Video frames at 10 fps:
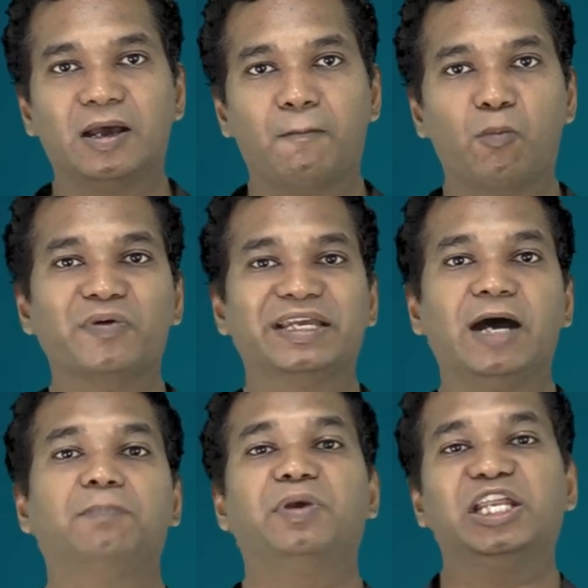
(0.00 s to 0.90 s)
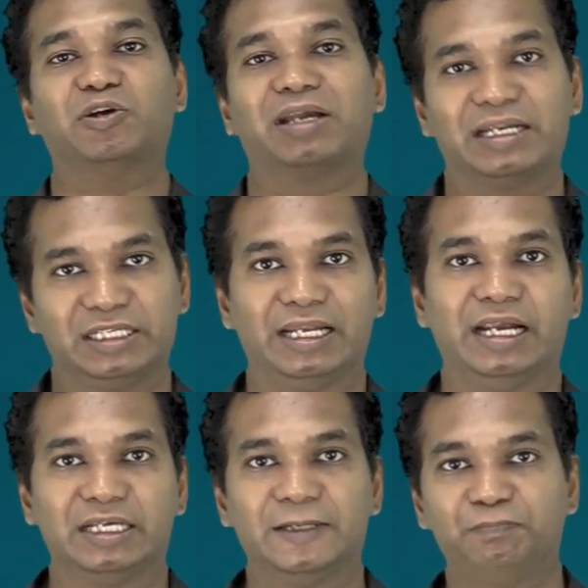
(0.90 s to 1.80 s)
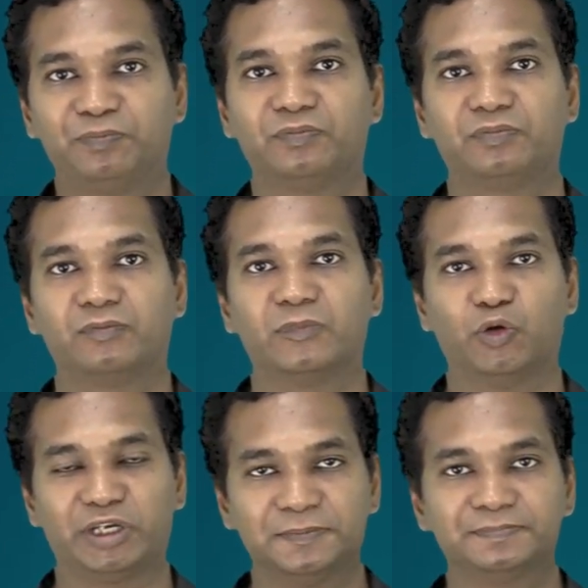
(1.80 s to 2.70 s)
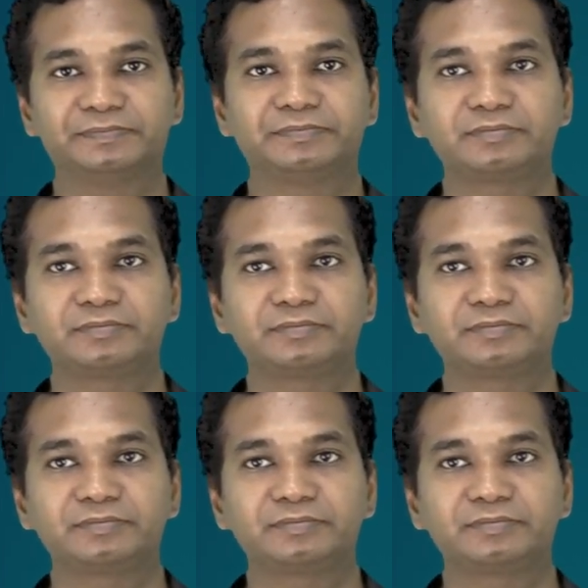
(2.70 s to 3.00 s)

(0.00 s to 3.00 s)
moving up in your career ladder. Okay.